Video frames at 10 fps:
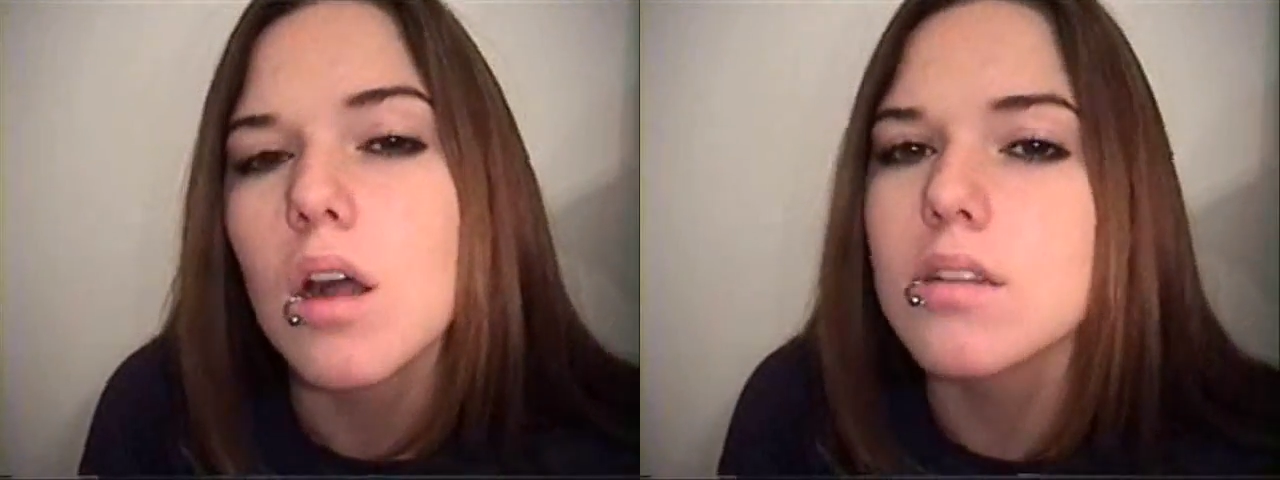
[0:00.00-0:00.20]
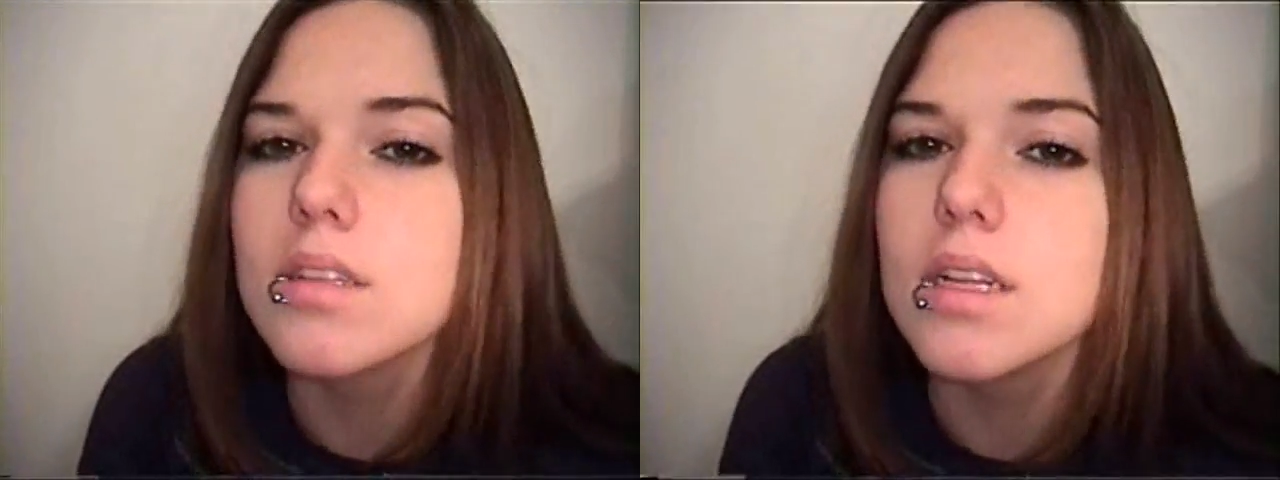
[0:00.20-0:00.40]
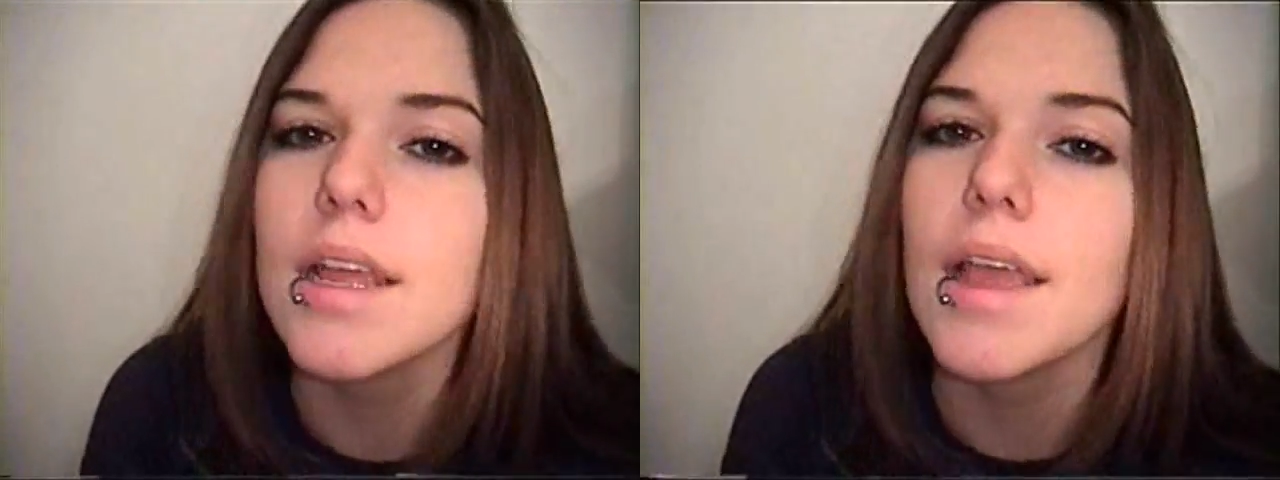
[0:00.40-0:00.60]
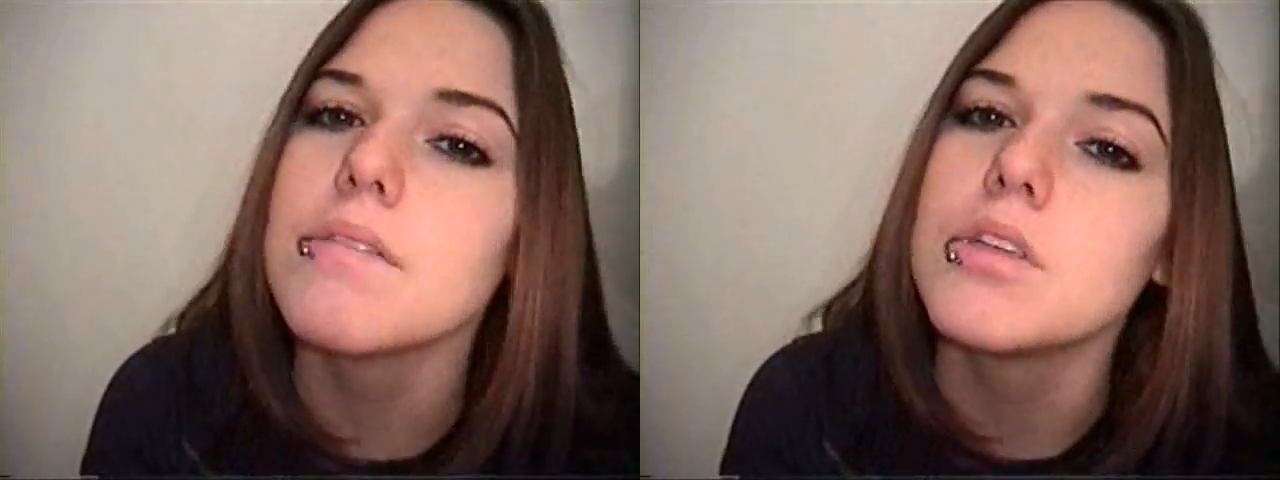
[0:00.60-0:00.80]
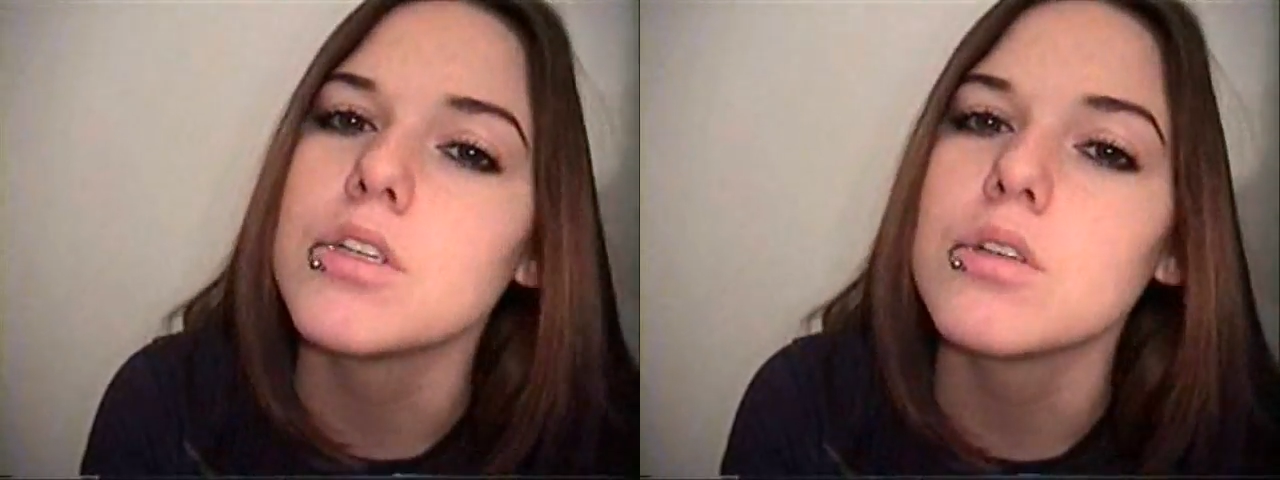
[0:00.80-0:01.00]
on a Sunday
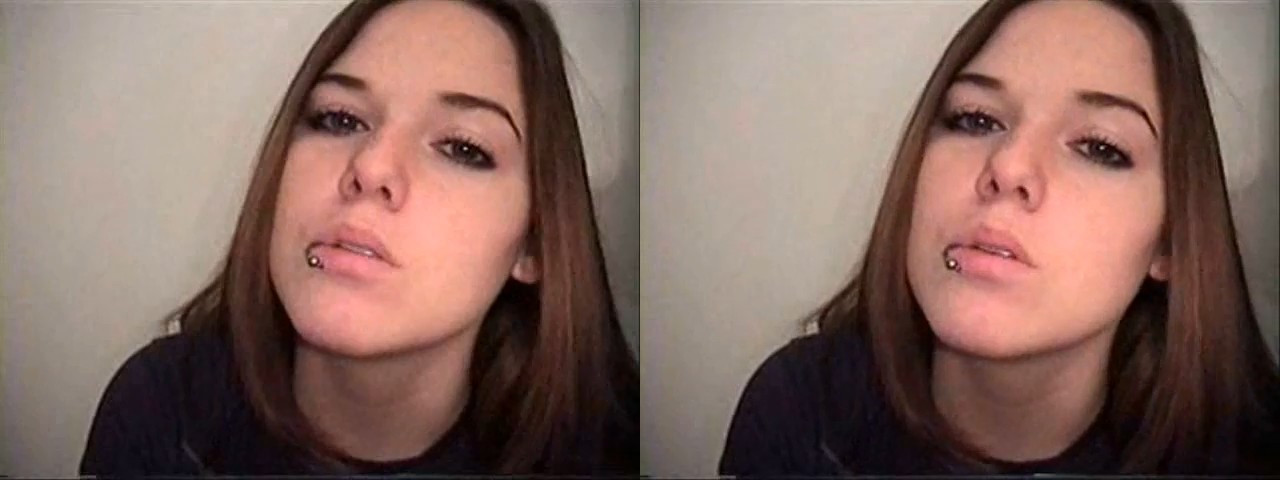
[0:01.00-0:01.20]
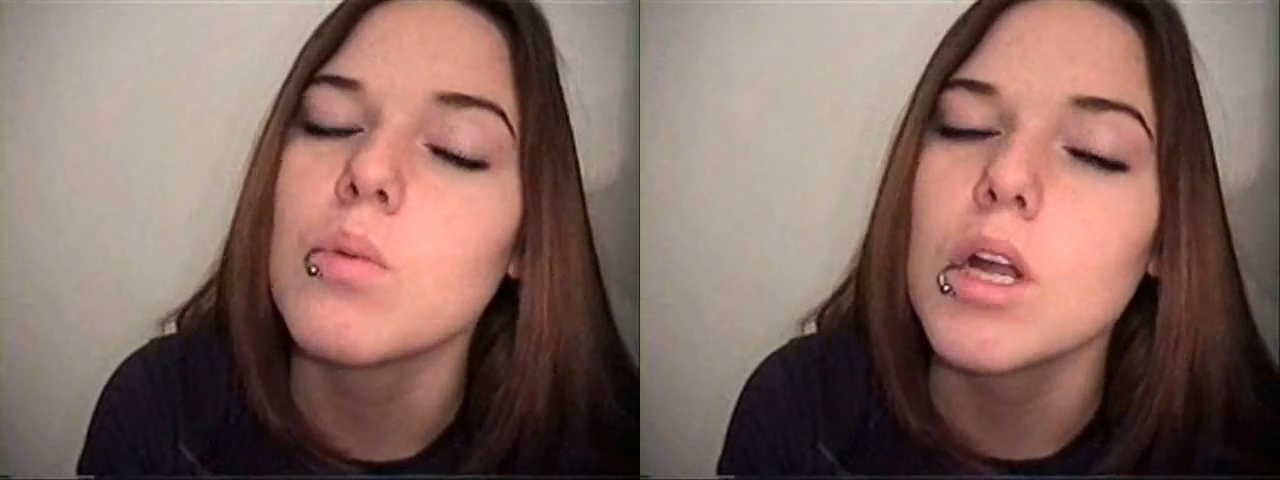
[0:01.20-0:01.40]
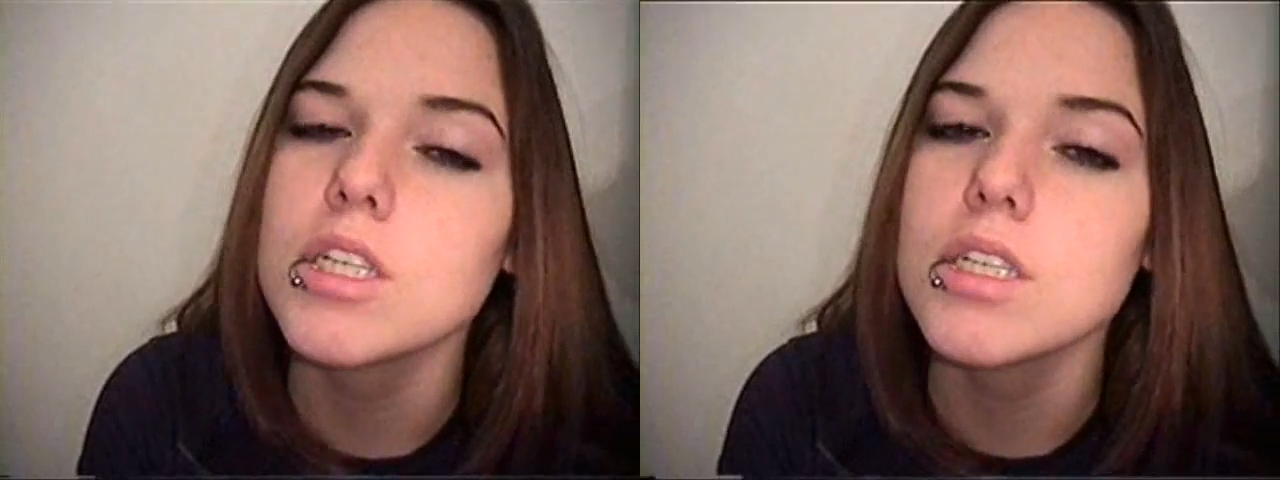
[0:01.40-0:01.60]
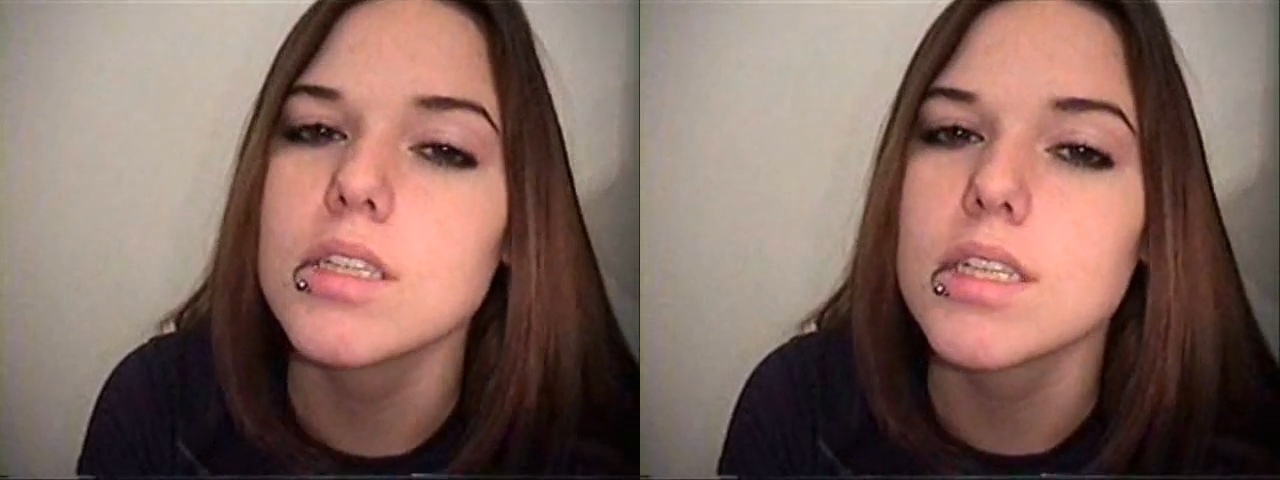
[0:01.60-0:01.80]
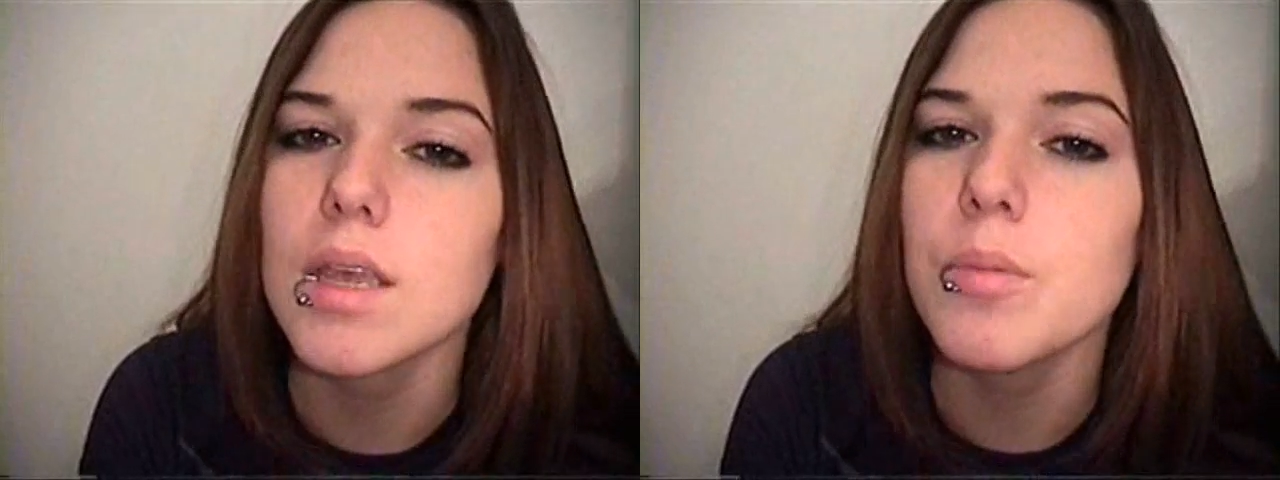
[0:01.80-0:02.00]
afternoon
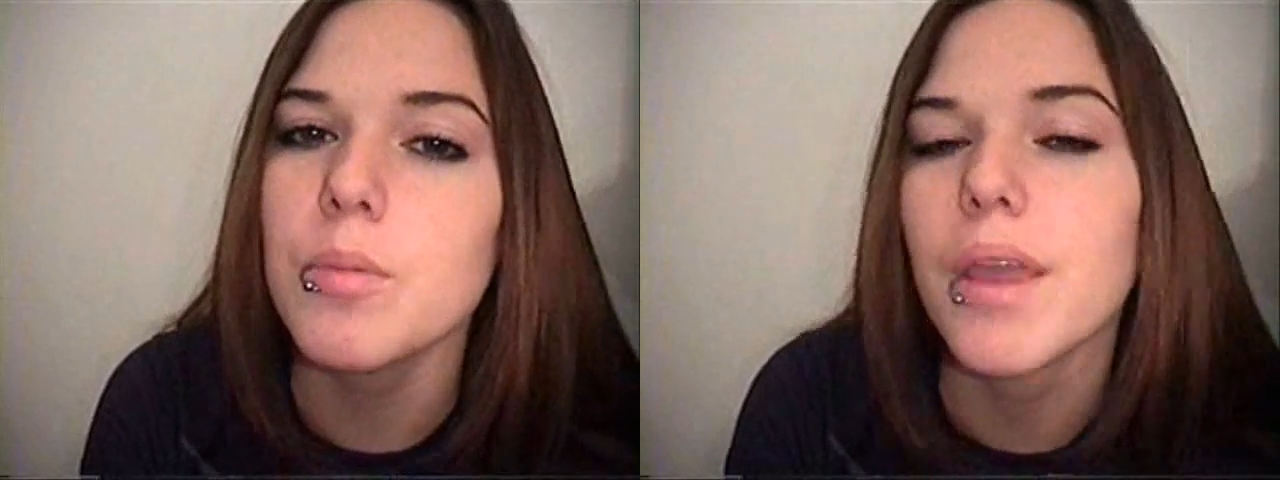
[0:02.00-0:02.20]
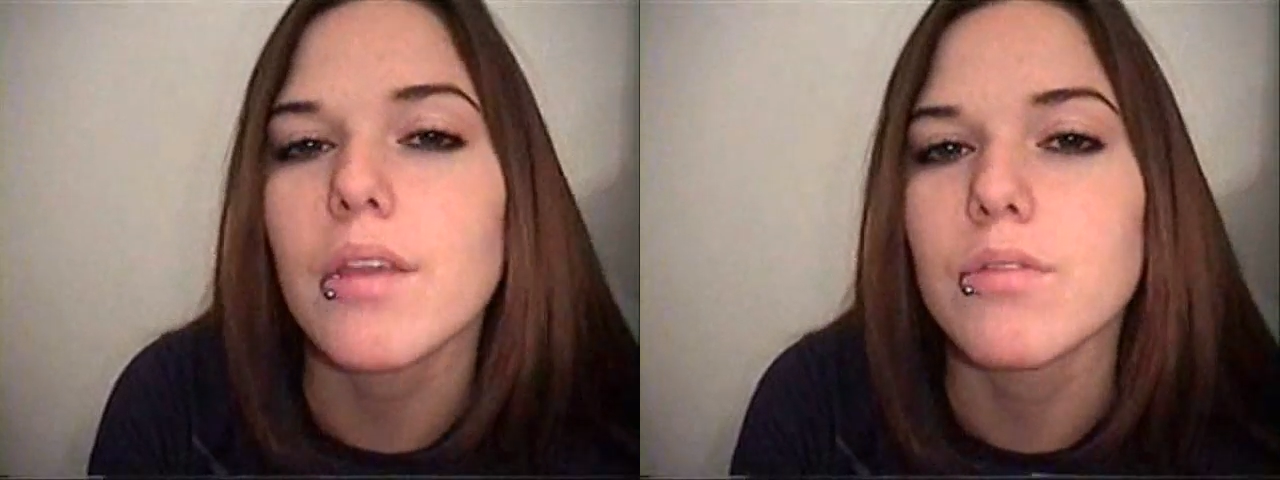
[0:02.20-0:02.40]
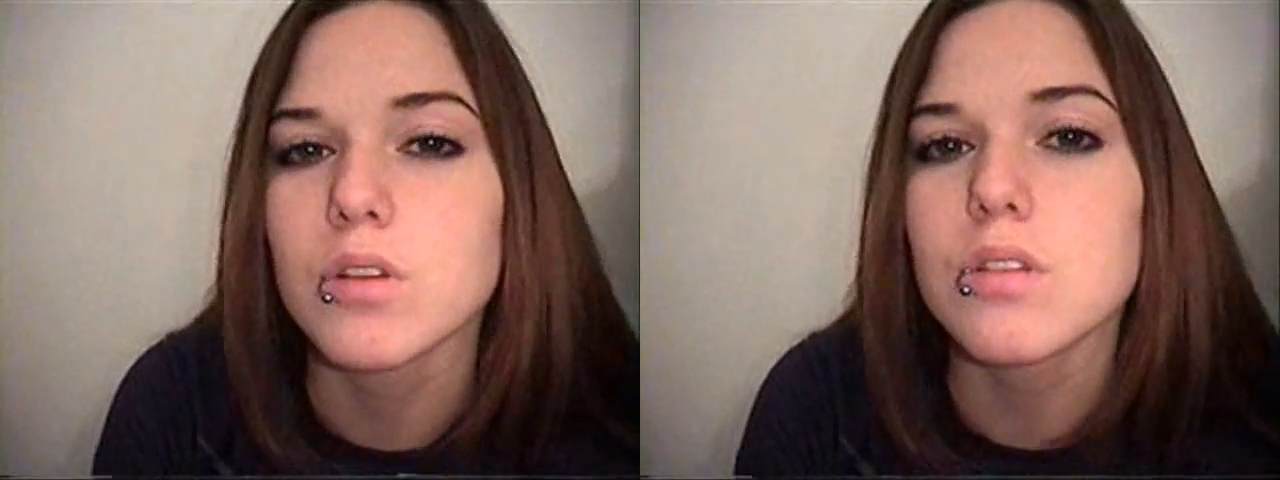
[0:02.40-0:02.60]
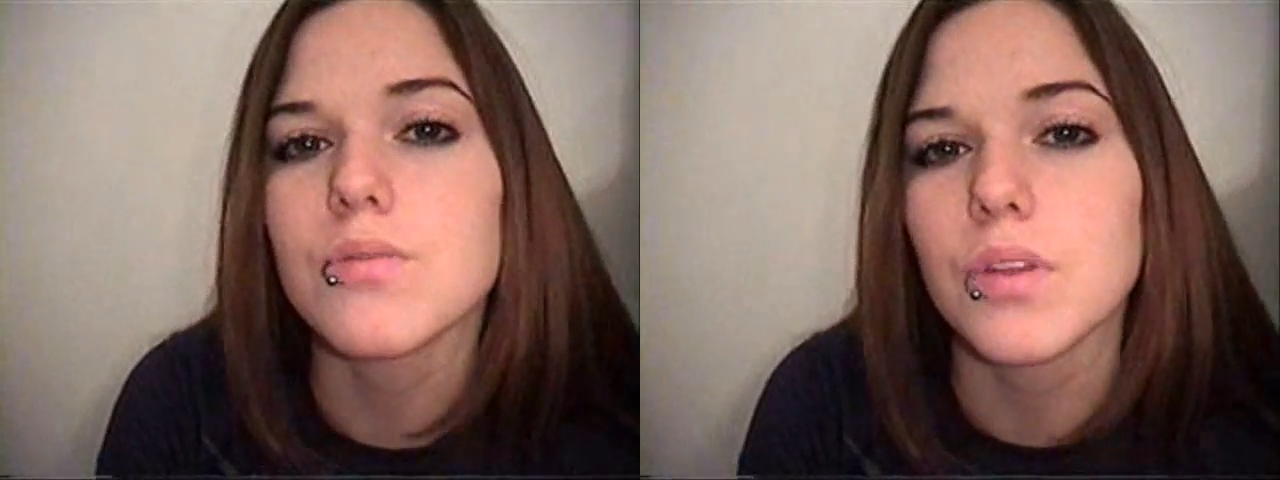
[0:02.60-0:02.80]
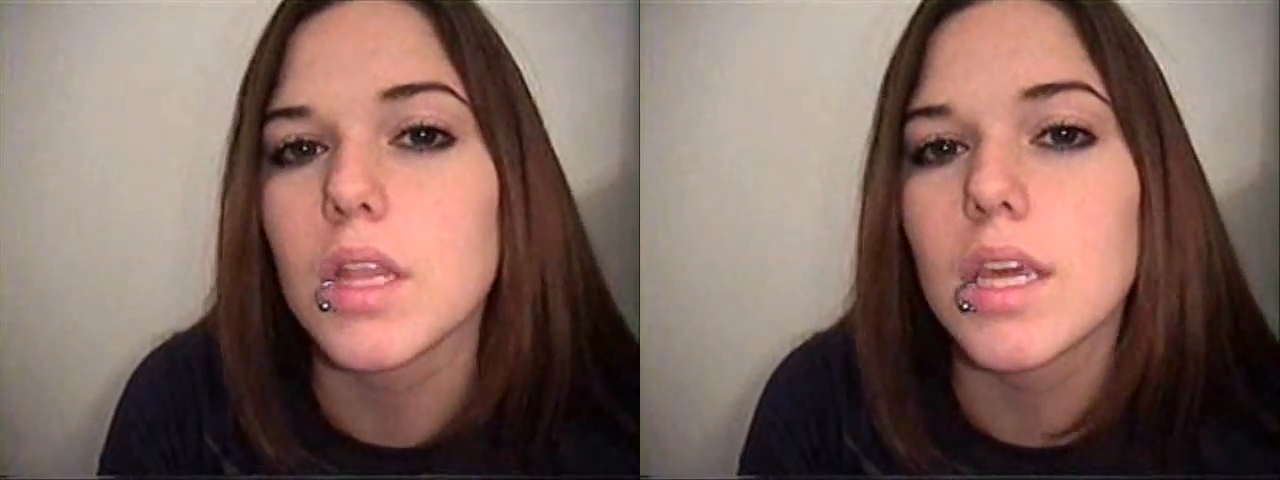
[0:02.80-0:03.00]
watching the Tampa Bay
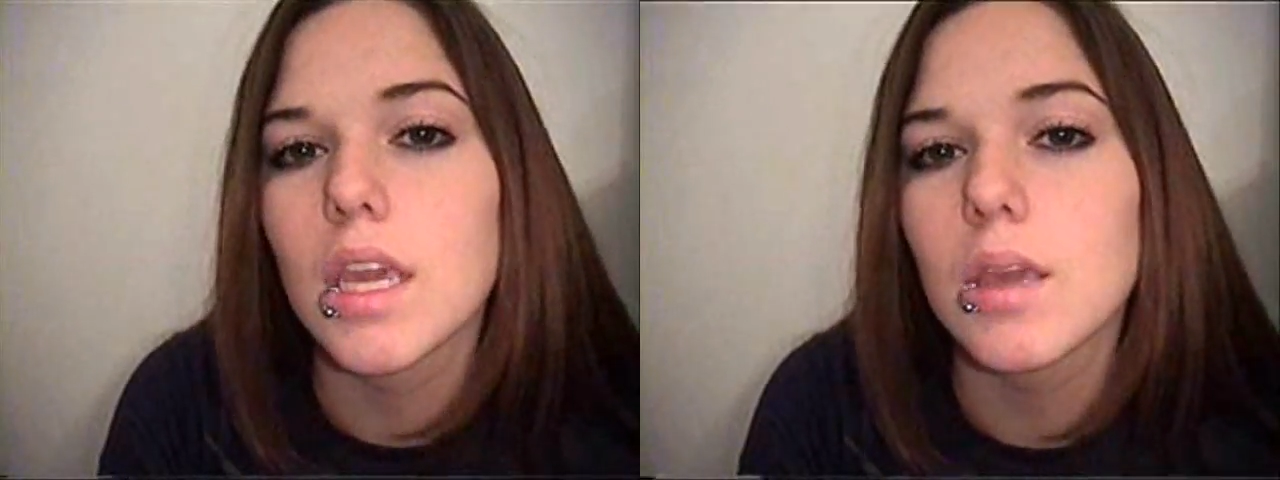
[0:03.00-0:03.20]
versus Philly